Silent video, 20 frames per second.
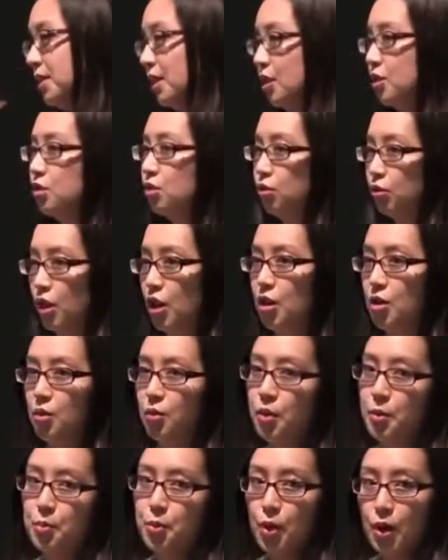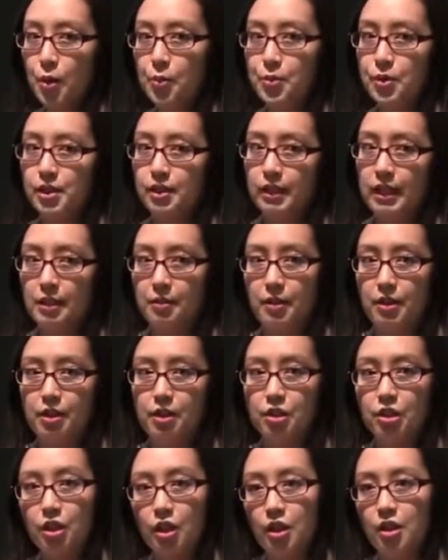cells grow appropriately when
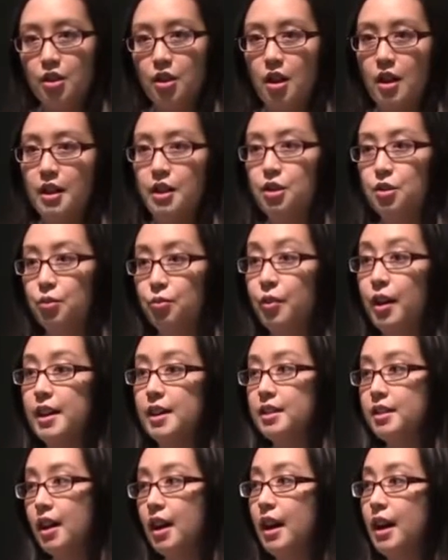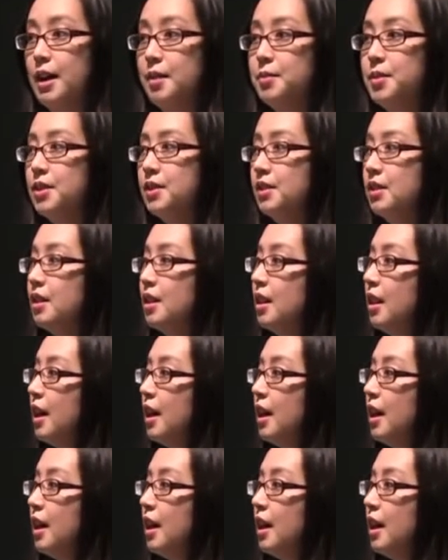they're turned on at the right times.